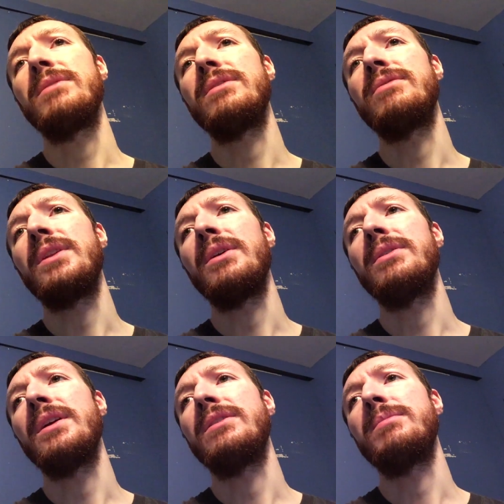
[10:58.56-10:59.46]
of this video
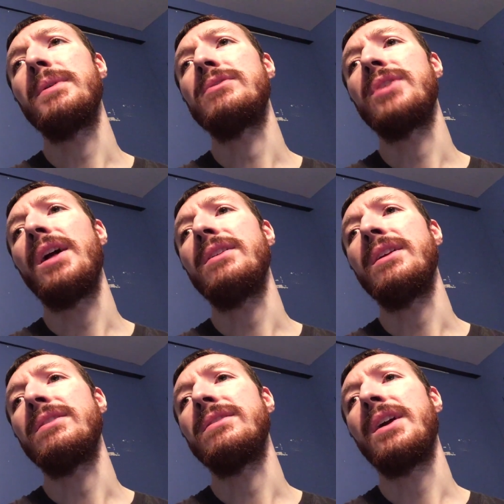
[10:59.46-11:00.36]
that spirituality
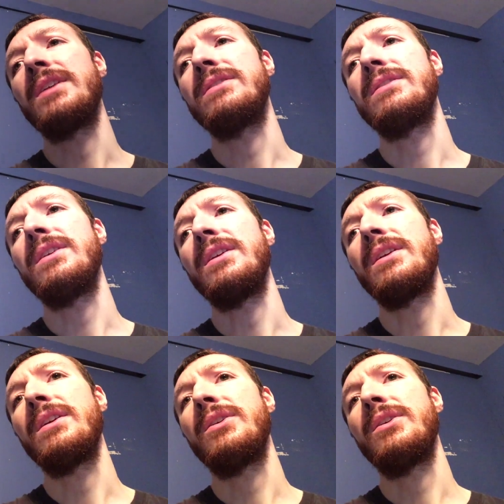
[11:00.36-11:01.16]
and science can